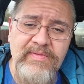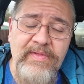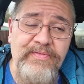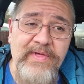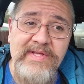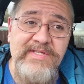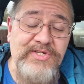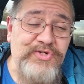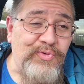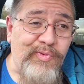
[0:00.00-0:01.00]
the things
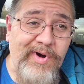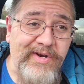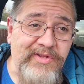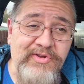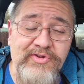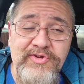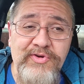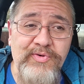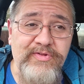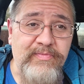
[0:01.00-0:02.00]
that you wanted to
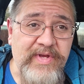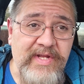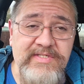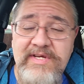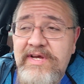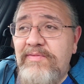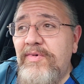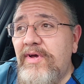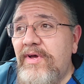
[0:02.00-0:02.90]
do in the meantime,